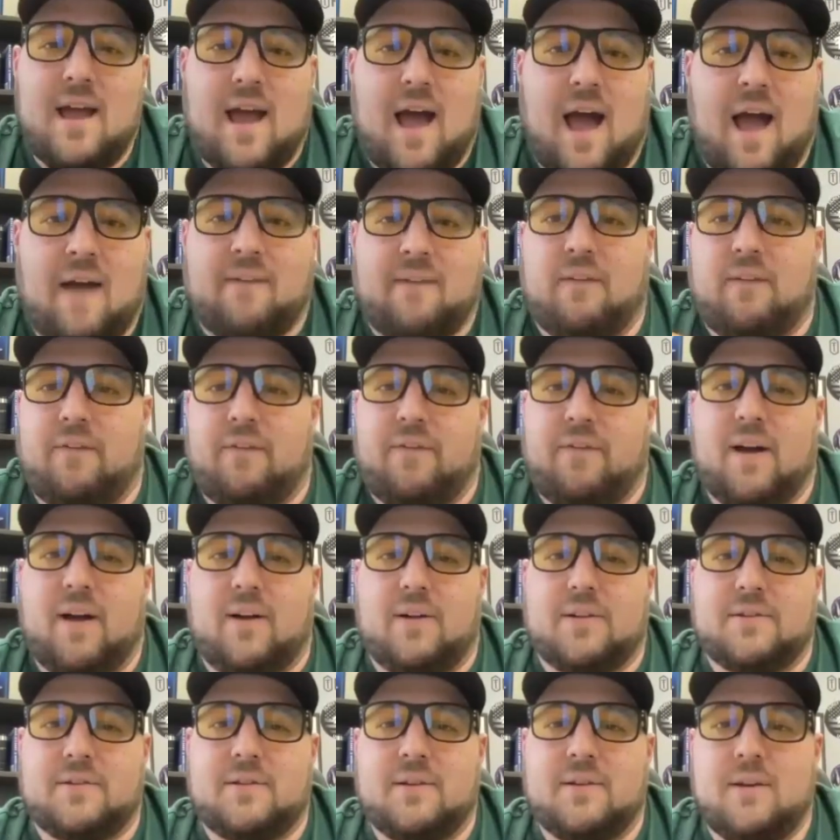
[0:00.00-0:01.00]
I've ever
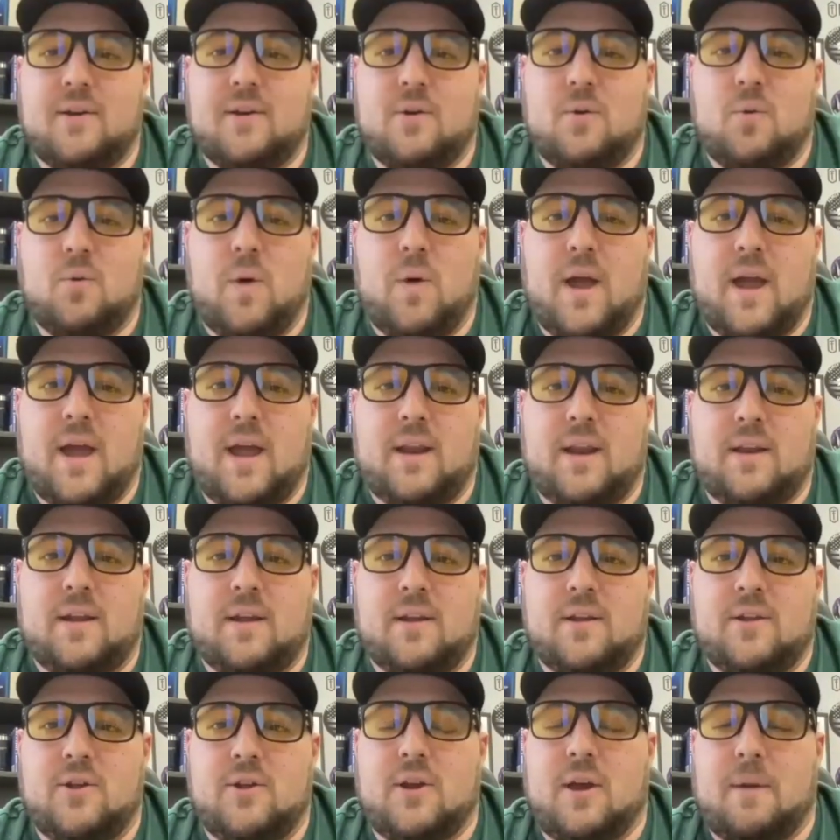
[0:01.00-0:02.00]
felt, when
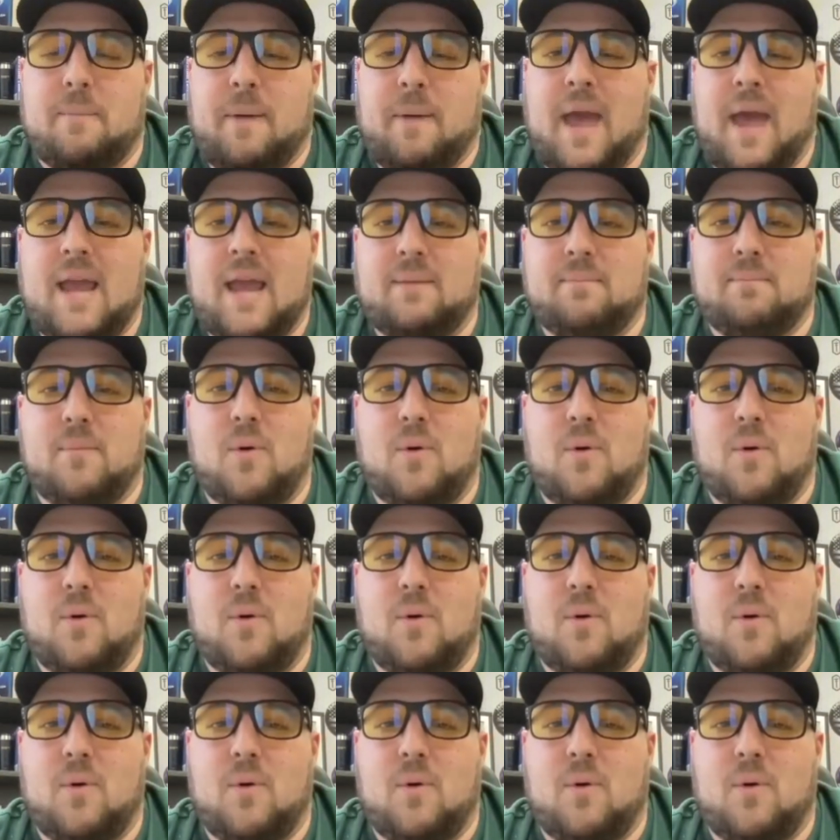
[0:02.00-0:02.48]
you get paid